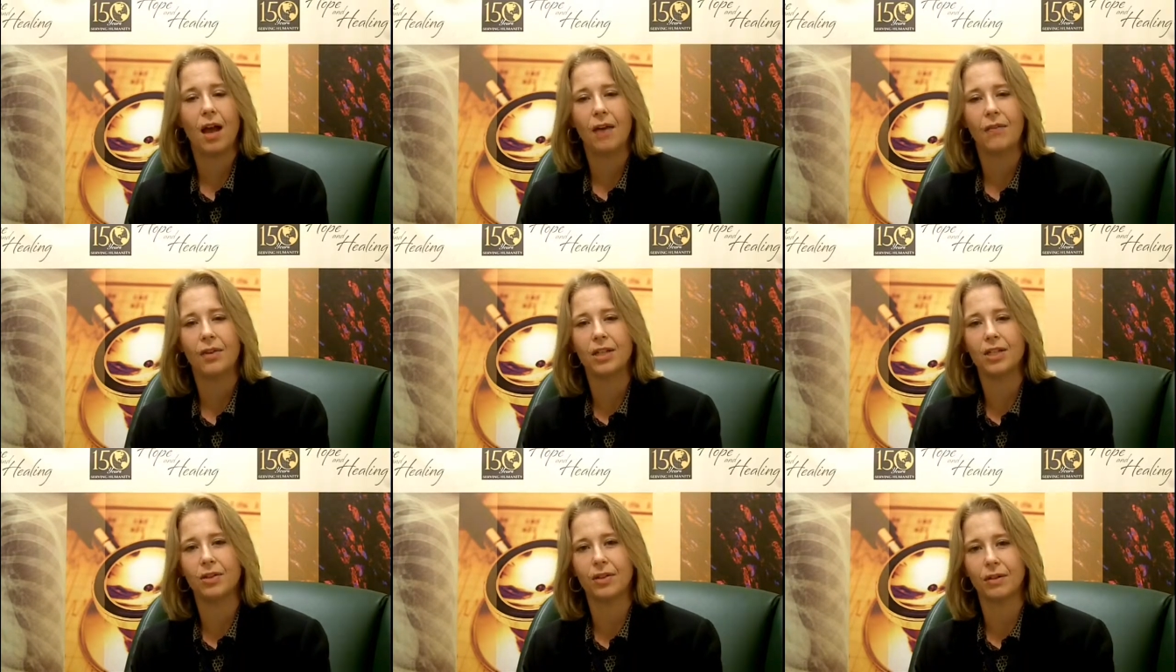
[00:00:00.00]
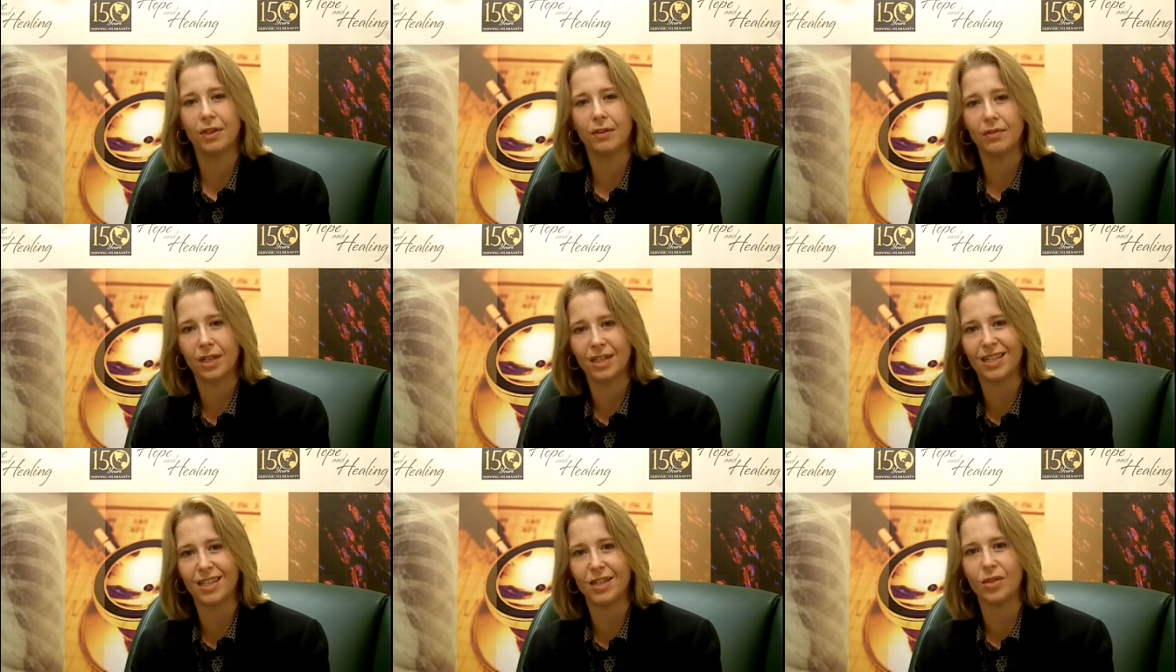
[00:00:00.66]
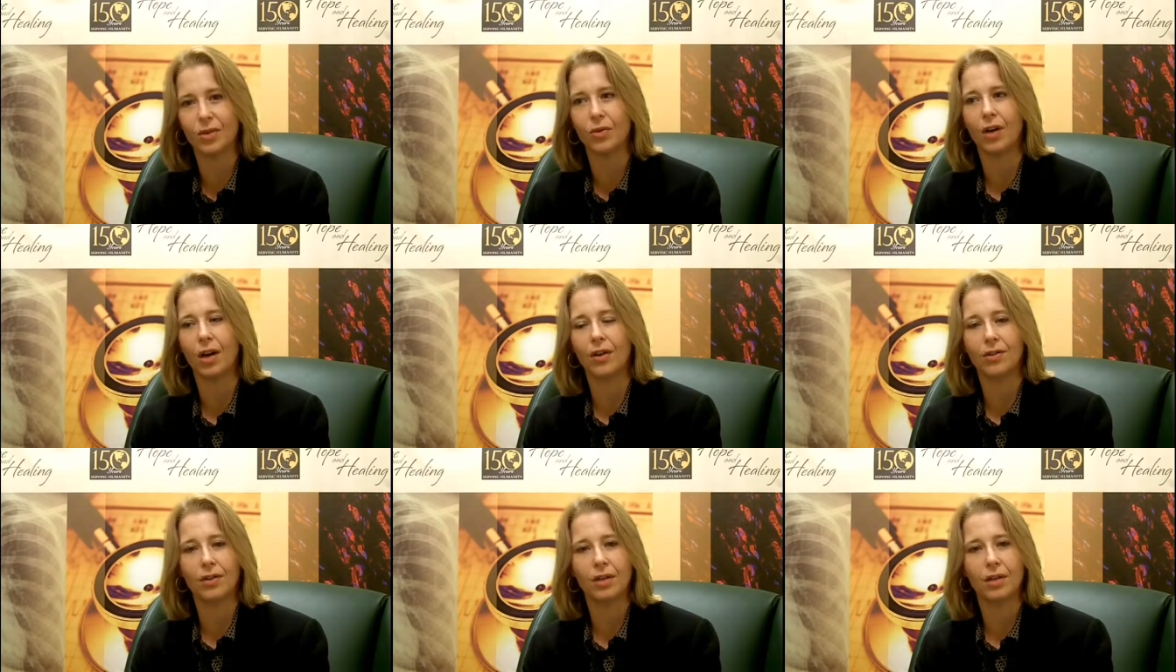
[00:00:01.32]
have a history of liver disease or
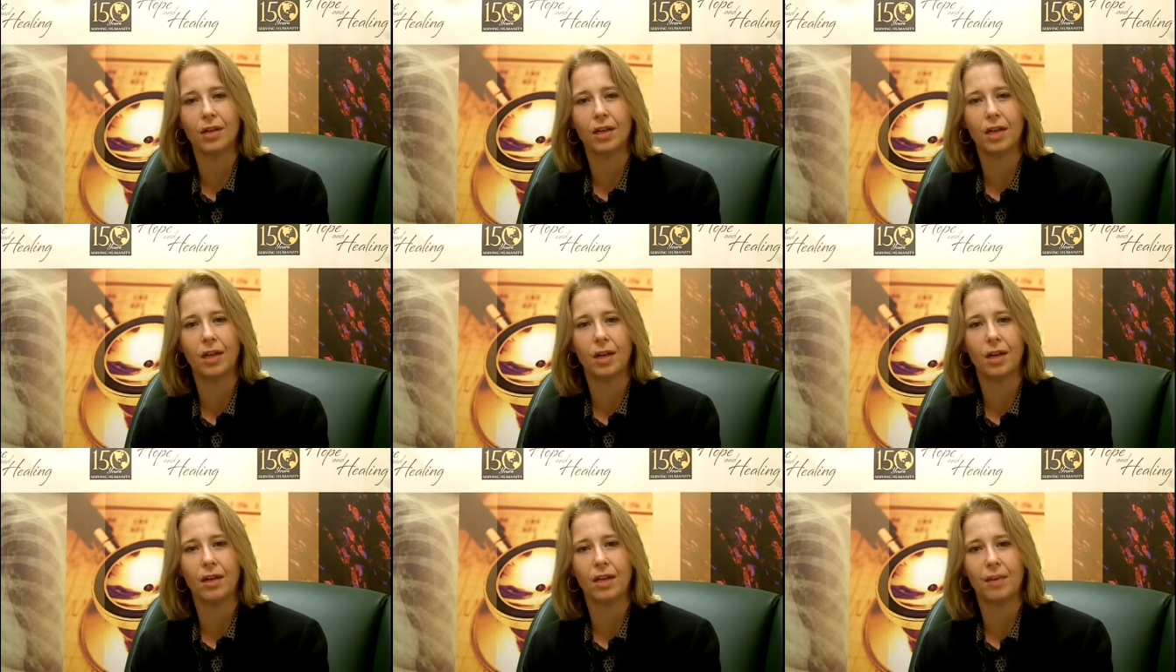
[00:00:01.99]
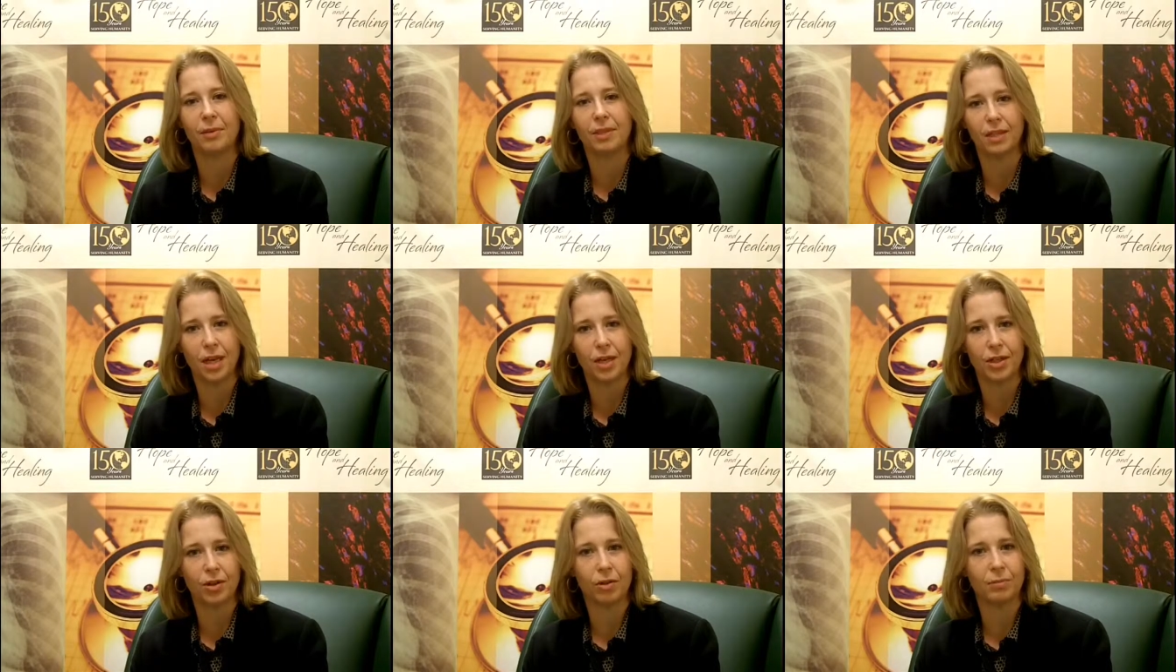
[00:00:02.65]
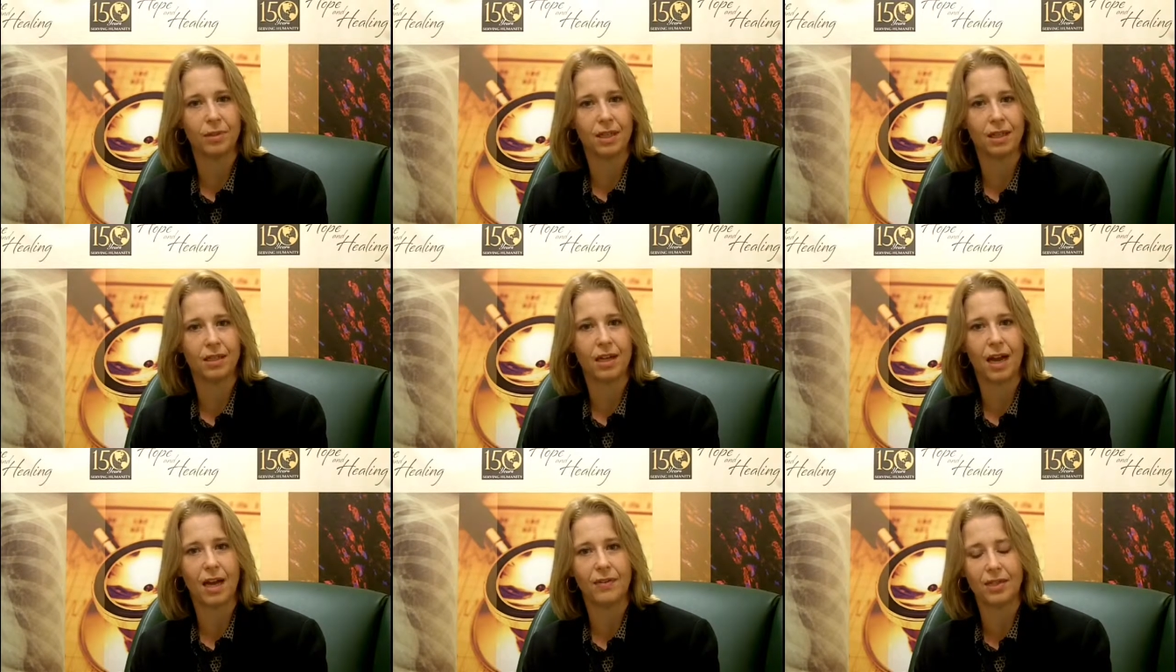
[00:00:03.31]
other hematologic or bleeding
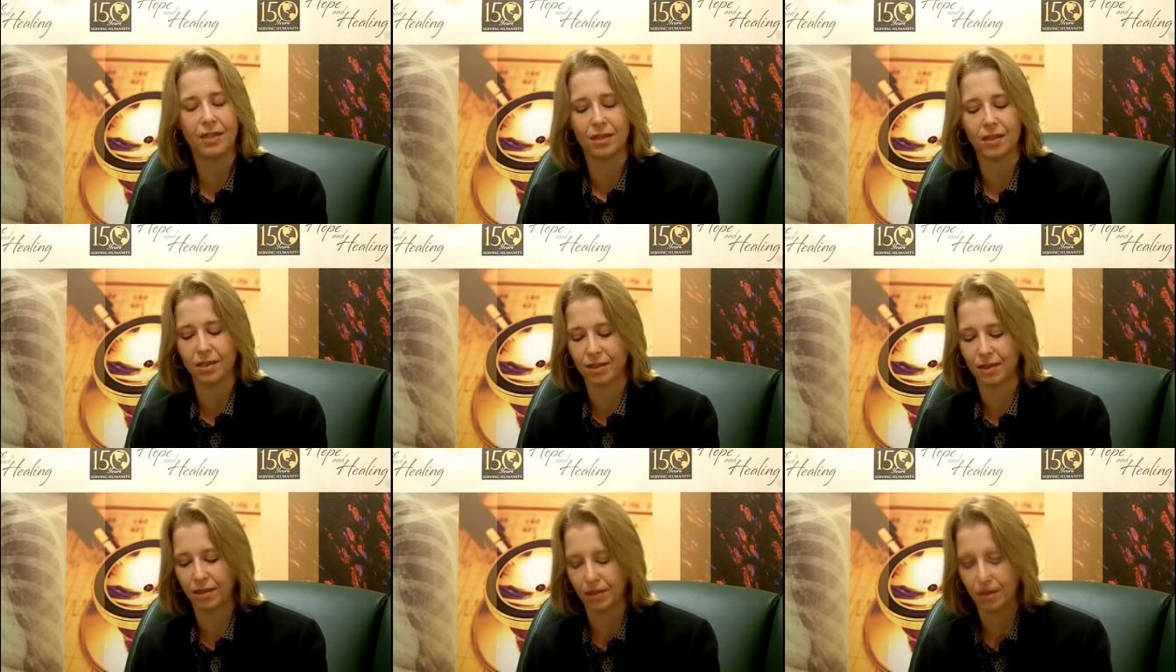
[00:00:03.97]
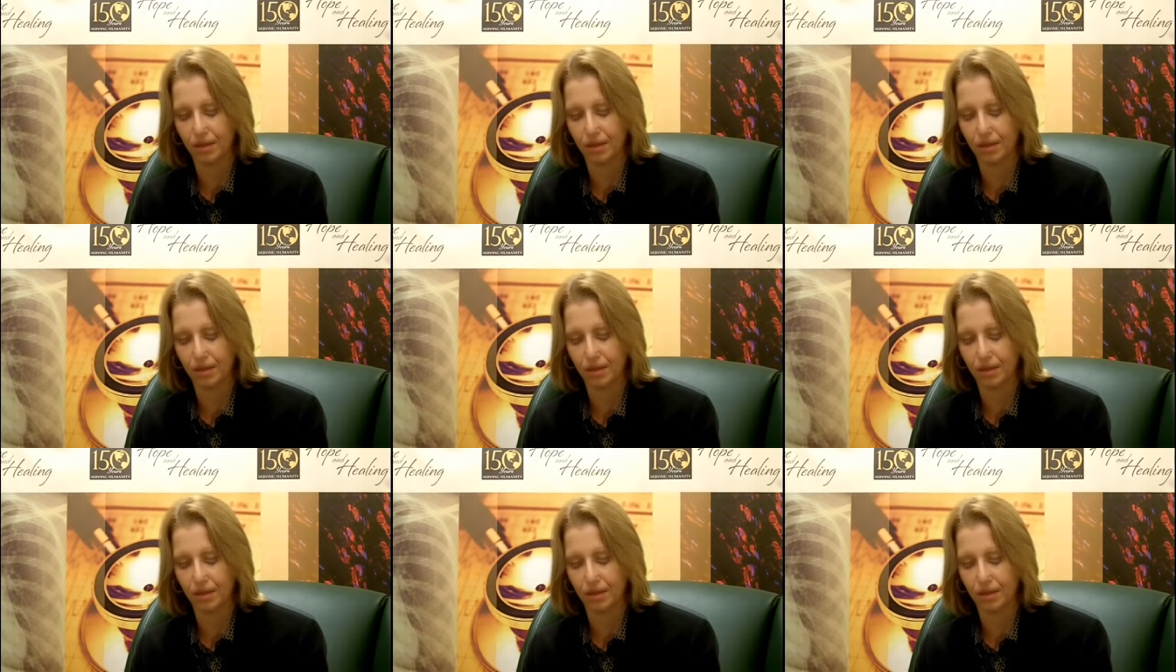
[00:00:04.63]
diatheses.